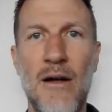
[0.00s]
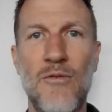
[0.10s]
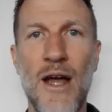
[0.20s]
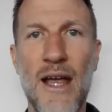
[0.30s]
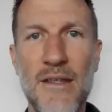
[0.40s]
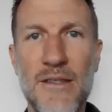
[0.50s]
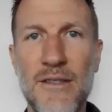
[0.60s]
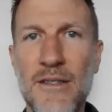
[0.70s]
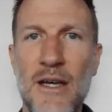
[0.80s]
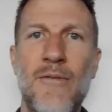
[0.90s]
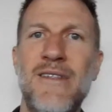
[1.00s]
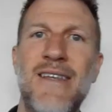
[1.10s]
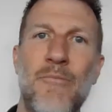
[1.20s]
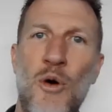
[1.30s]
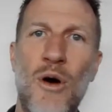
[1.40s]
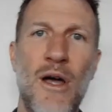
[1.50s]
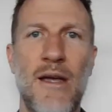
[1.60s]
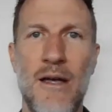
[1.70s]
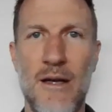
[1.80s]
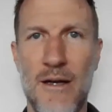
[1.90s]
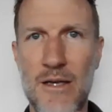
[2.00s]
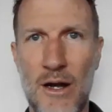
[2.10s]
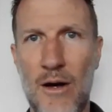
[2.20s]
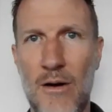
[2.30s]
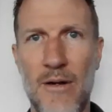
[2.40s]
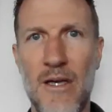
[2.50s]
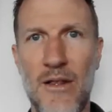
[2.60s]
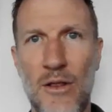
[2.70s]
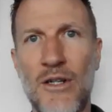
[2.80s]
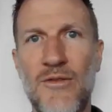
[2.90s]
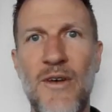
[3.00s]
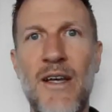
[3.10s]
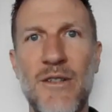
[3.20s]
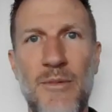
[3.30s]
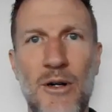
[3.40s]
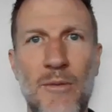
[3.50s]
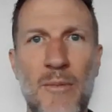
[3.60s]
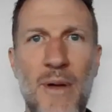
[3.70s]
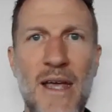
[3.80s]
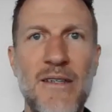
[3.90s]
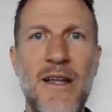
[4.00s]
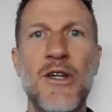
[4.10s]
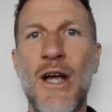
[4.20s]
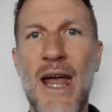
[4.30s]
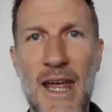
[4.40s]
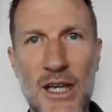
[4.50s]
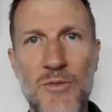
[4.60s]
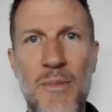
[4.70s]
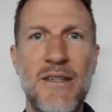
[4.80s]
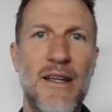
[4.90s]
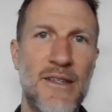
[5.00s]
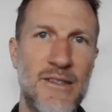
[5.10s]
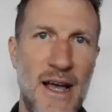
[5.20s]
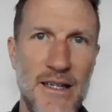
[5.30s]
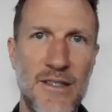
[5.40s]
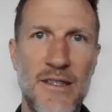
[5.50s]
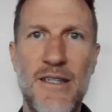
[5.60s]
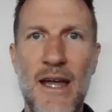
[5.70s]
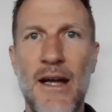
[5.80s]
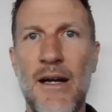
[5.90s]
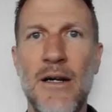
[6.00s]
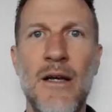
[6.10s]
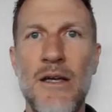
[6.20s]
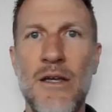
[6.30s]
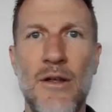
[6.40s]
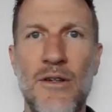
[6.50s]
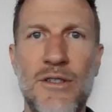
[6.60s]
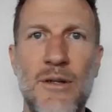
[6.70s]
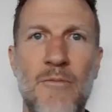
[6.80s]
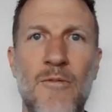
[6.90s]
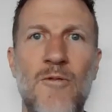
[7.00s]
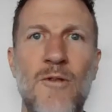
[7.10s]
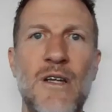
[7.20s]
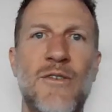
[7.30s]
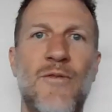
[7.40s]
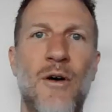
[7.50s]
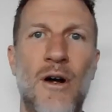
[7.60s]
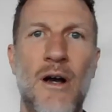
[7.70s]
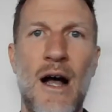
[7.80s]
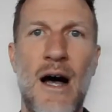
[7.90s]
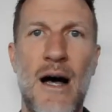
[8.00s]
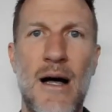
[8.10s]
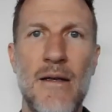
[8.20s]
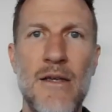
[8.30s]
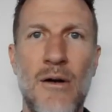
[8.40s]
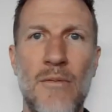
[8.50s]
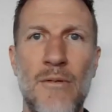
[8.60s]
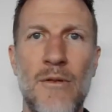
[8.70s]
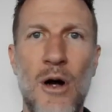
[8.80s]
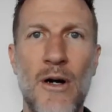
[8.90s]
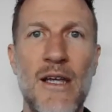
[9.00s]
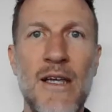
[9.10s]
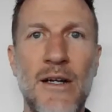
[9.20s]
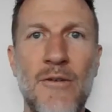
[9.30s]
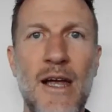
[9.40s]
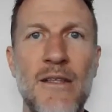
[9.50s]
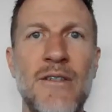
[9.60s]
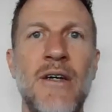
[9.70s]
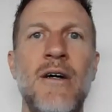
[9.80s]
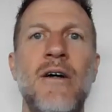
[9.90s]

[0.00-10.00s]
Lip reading: rates, we say, boy, it looks fixable, but based on your age, based on the size of the tear, there's some risk for, lower healing rates.